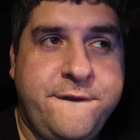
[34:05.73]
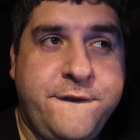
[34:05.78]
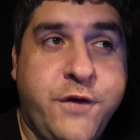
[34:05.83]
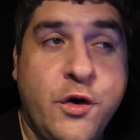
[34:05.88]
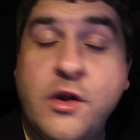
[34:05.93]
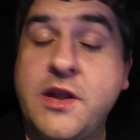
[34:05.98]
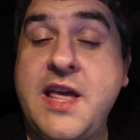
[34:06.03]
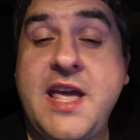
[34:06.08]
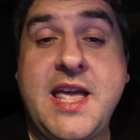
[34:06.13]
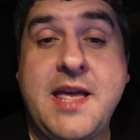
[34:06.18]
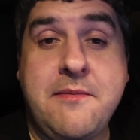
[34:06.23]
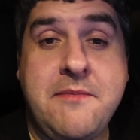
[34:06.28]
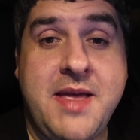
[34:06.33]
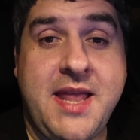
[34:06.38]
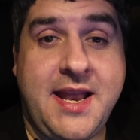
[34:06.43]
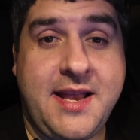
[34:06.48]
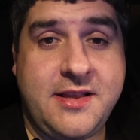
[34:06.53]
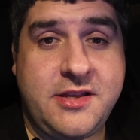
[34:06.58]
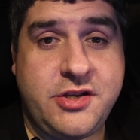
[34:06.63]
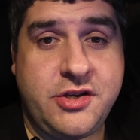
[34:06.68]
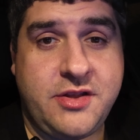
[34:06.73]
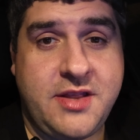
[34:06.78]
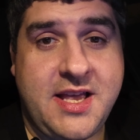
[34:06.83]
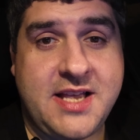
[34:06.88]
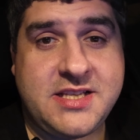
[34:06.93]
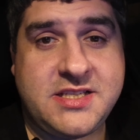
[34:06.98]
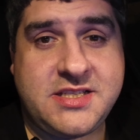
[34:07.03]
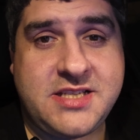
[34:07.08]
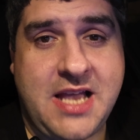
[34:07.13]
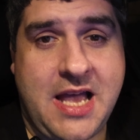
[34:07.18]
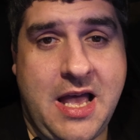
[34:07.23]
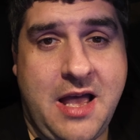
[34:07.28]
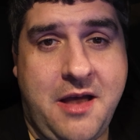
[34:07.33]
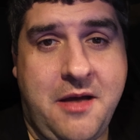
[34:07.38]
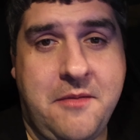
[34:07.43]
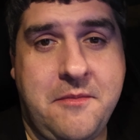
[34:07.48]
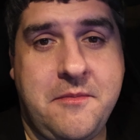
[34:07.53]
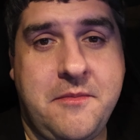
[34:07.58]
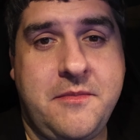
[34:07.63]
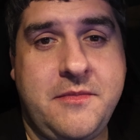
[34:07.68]
fully committed to this
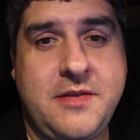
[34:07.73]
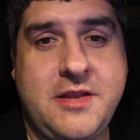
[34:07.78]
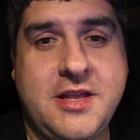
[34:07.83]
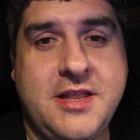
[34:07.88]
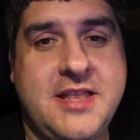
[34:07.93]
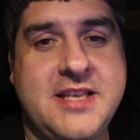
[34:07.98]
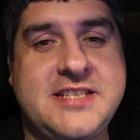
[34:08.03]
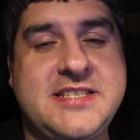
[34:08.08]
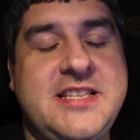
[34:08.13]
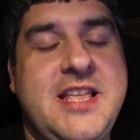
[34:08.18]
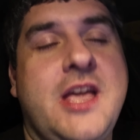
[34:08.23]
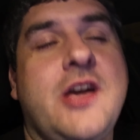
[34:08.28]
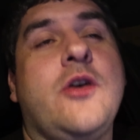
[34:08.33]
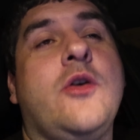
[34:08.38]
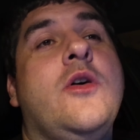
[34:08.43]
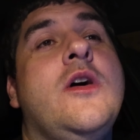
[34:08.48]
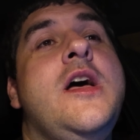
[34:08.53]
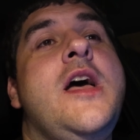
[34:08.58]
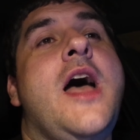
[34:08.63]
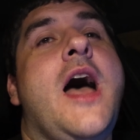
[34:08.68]
deal.